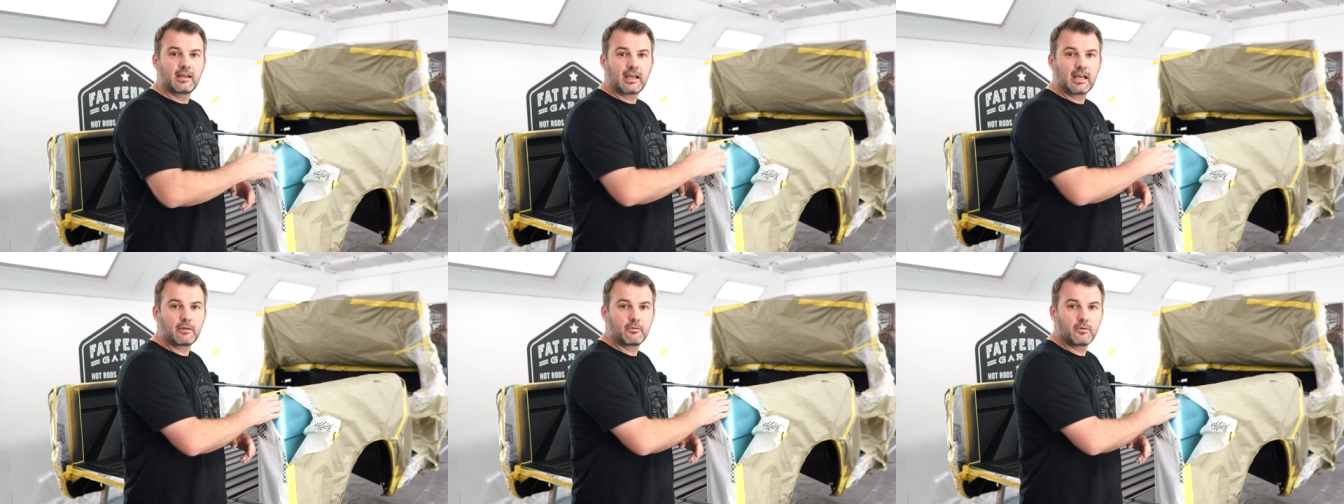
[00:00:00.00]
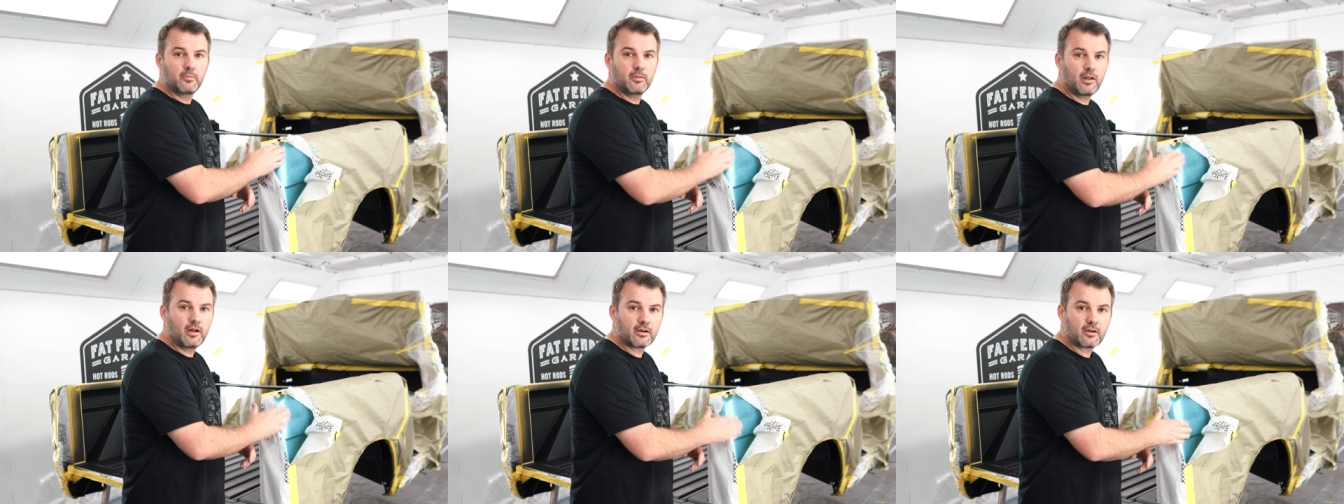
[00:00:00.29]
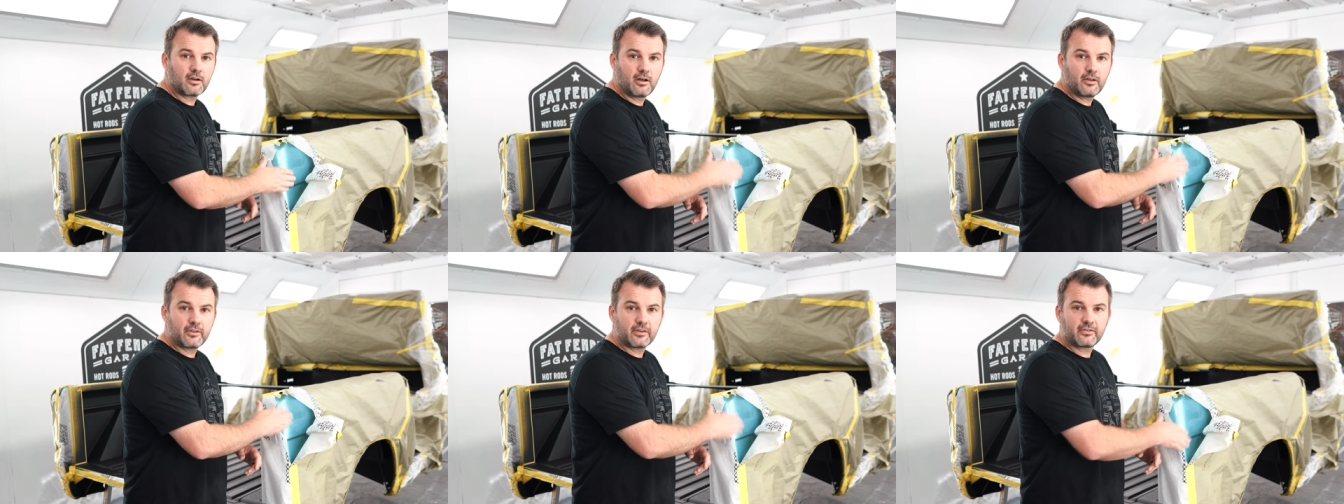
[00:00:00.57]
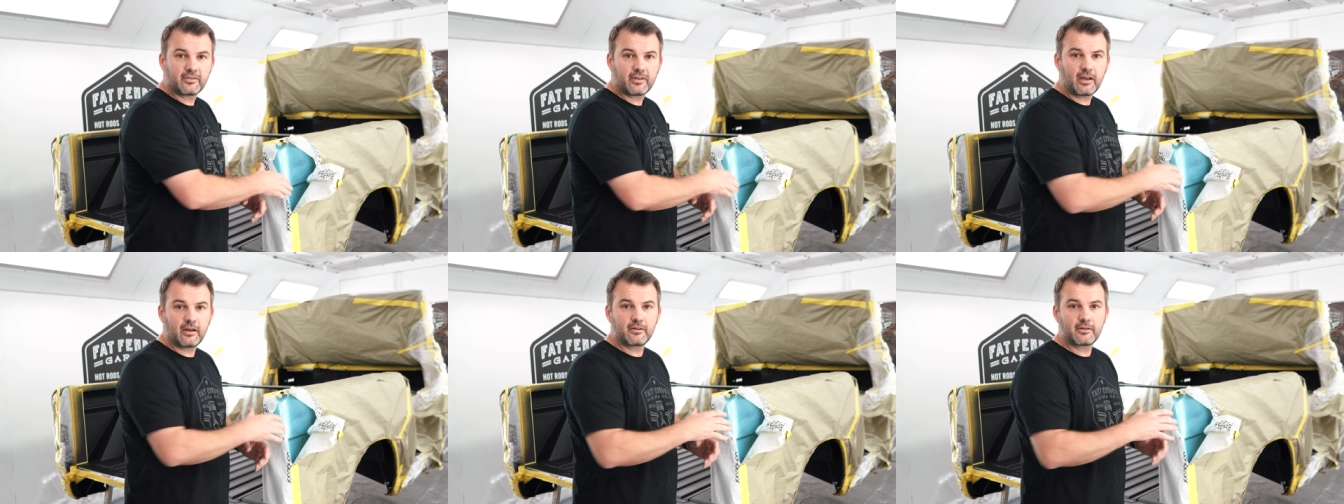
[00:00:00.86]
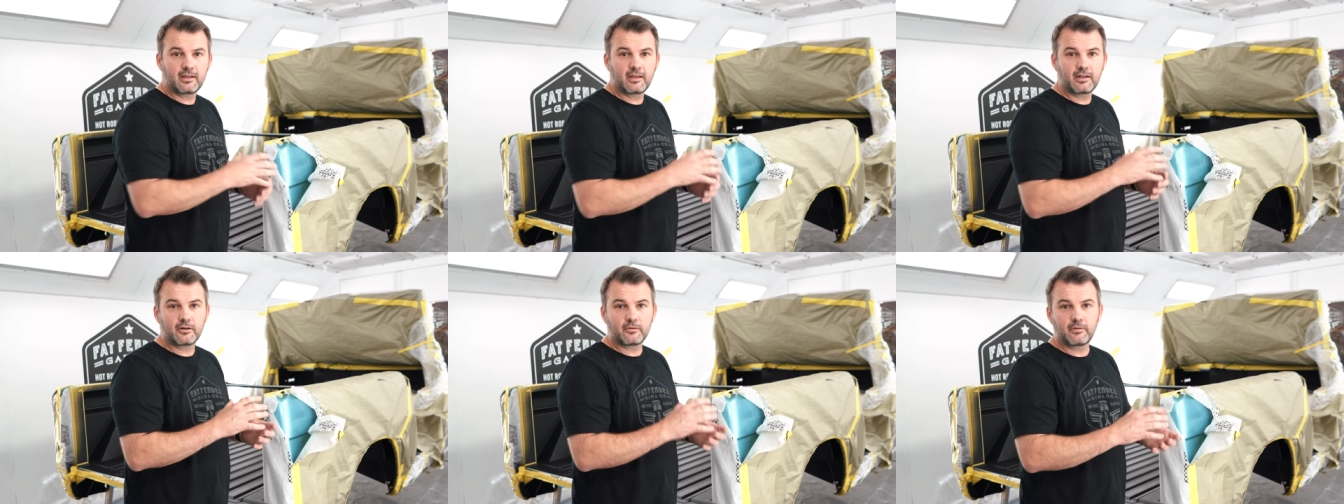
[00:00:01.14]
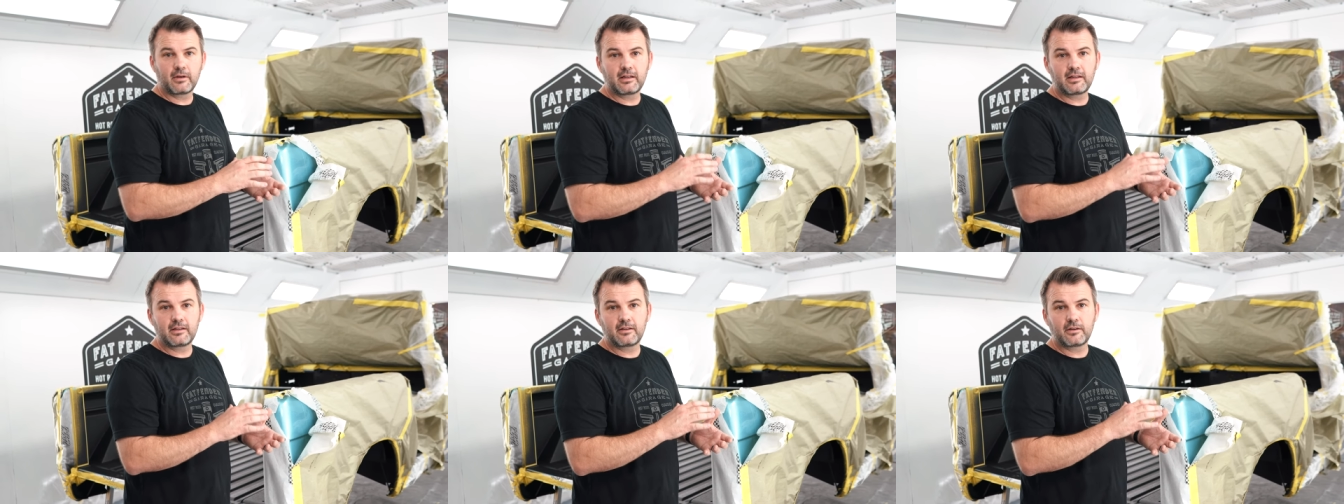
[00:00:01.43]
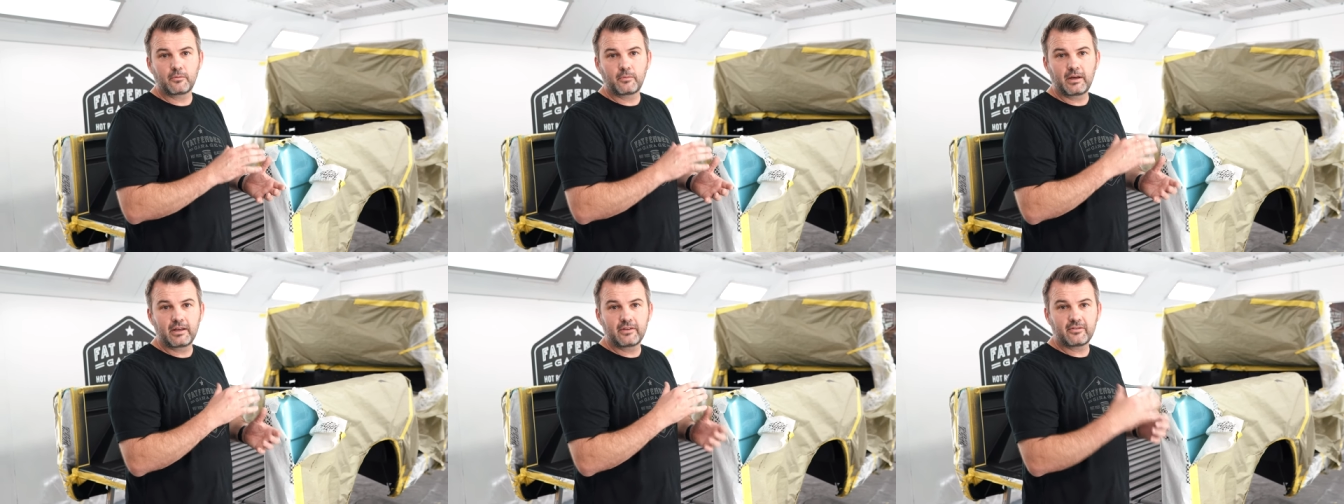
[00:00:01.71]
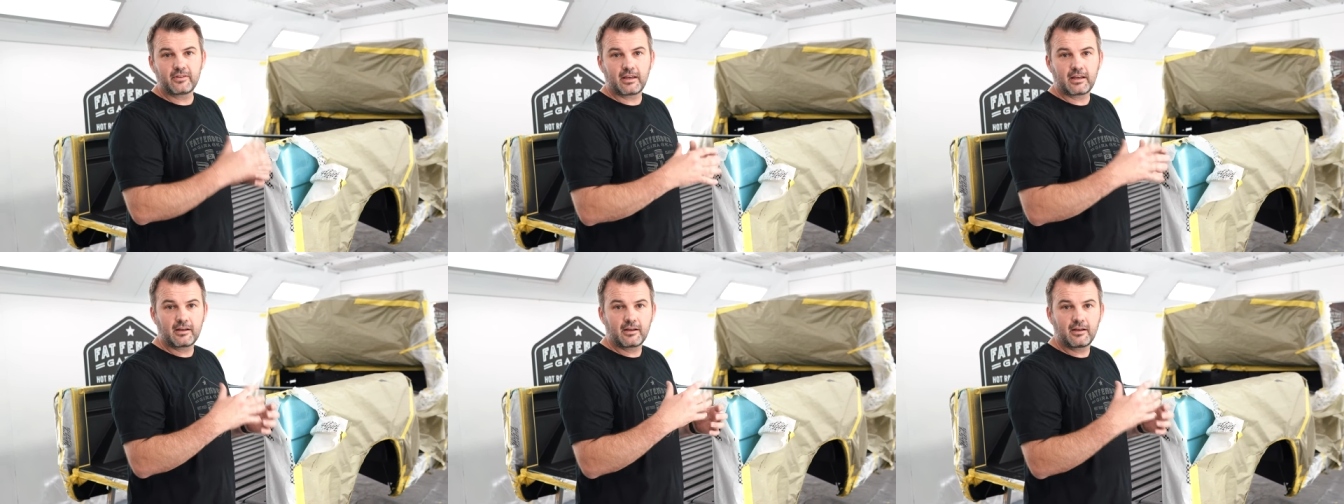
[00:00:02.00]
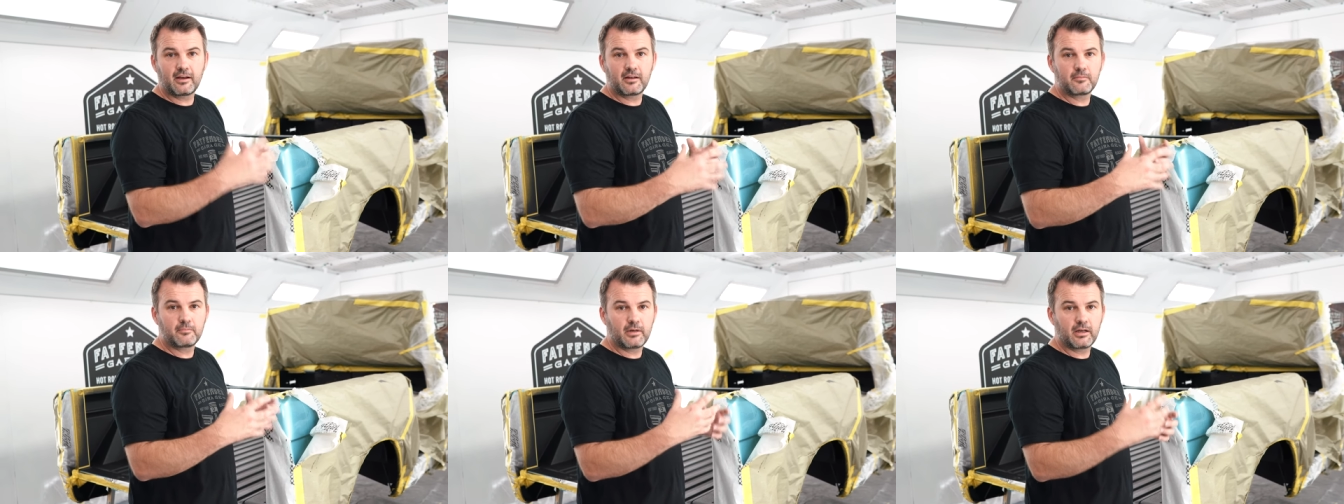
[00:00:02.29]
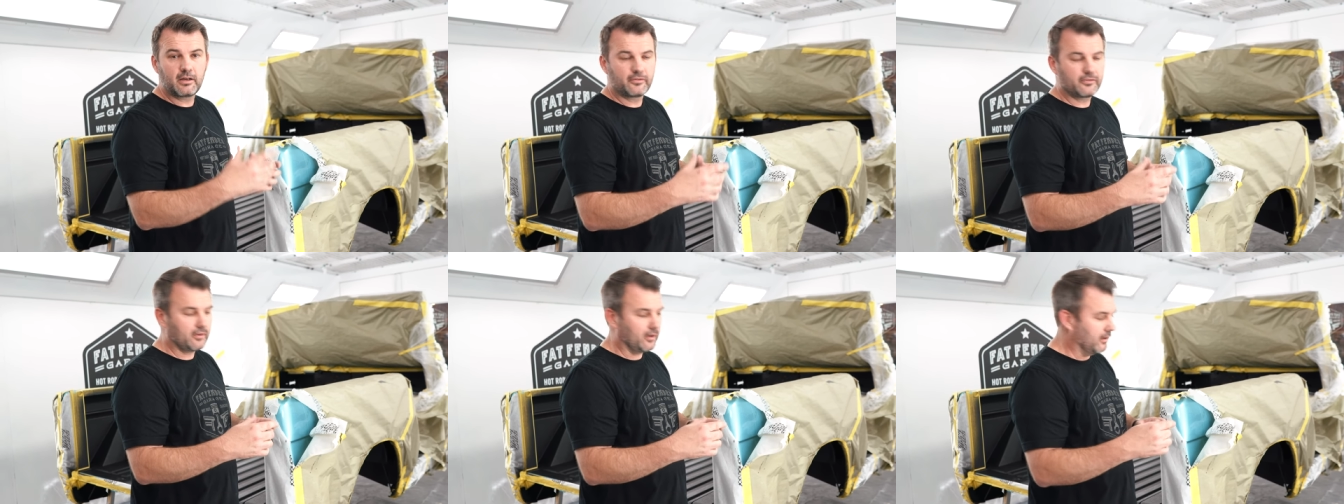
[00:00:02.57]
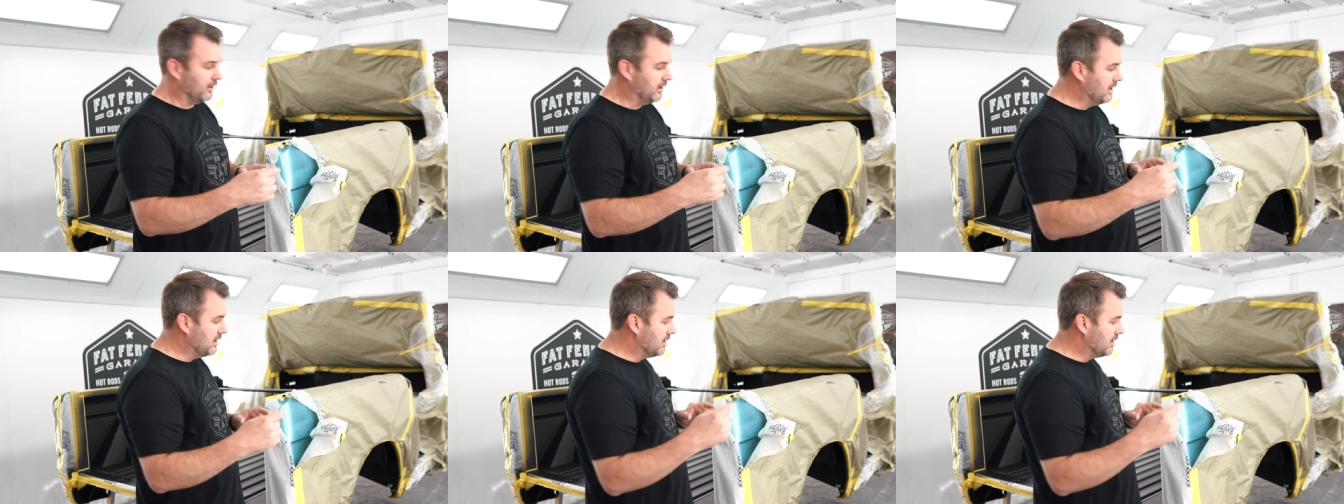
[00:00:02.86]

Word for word: and we'll block all this out and get it ready to wet sand cut and buff. So